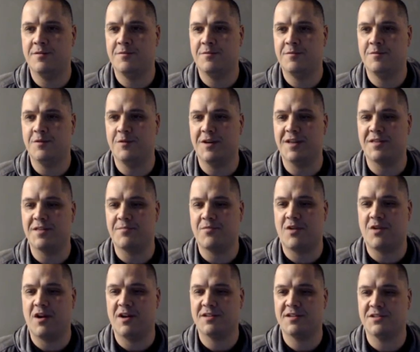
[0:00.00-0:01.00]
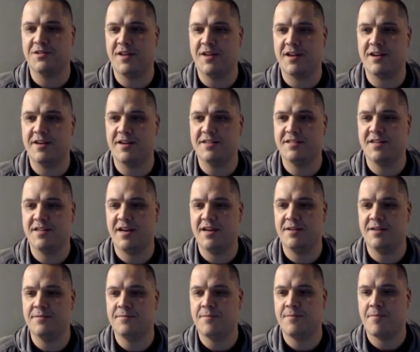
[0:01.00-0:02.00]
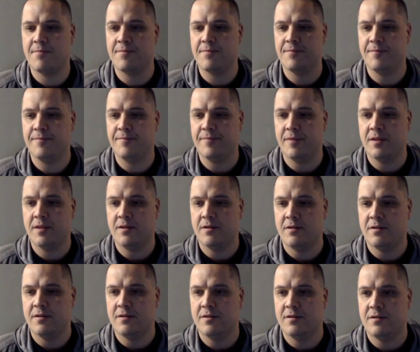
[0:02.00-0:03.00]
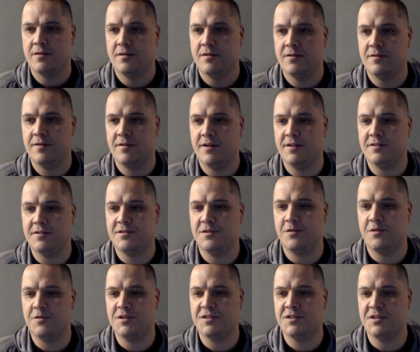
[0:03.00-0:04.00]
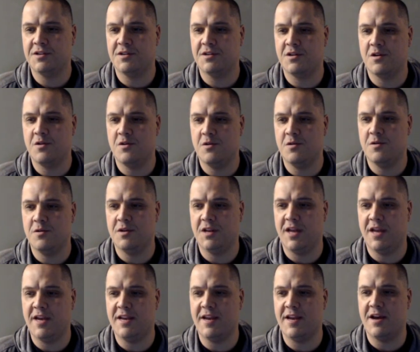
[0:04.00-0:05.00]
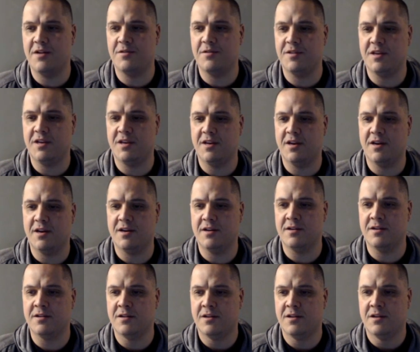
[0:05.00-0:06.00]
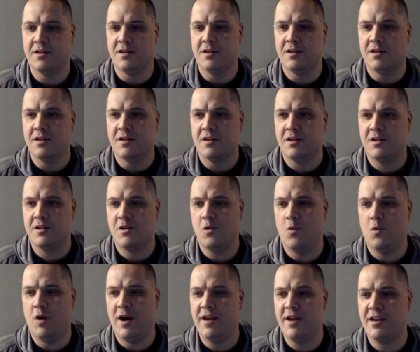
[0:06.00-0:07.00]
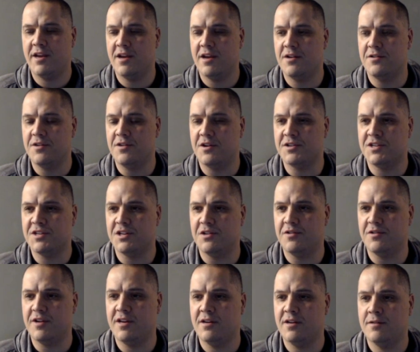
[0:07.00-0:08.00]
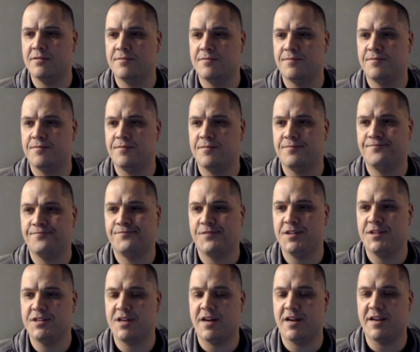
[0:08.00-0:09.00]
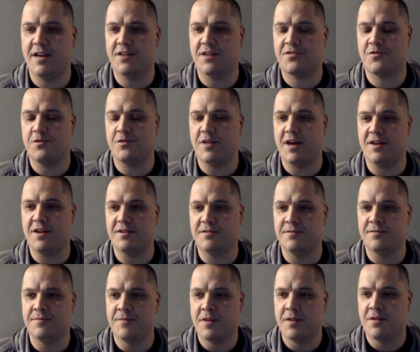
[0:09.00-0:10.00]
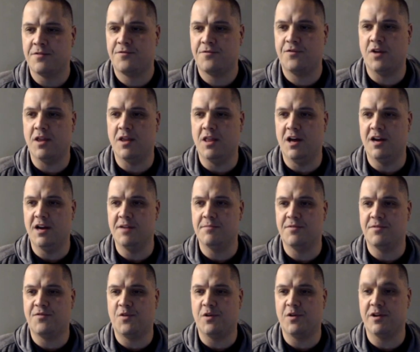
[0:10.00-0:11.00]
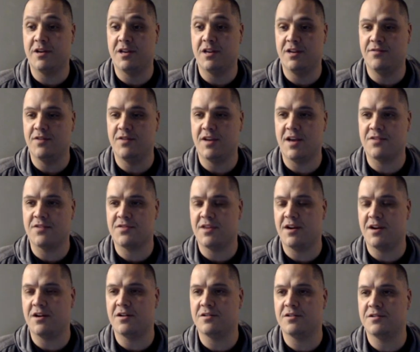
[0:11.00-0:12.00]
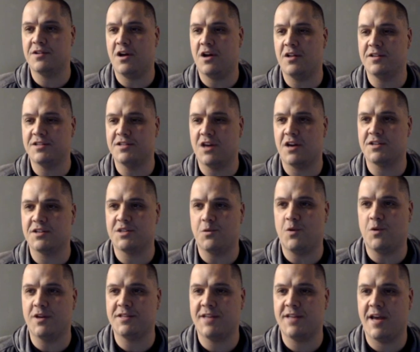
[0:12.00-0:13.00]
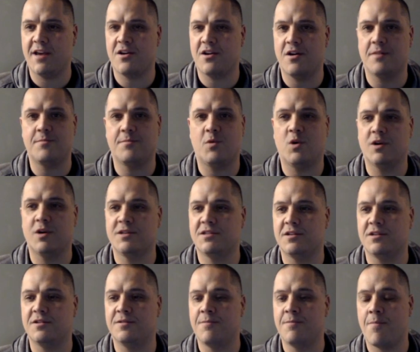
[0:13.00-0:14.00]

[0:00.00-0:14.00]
we get the proc, so that guy's dead. Alright, so we're just going to go and lay down the... go wide again on the artillery. He's got to get through that front line before he could even get there, and all he's got is the 1 tank on board, so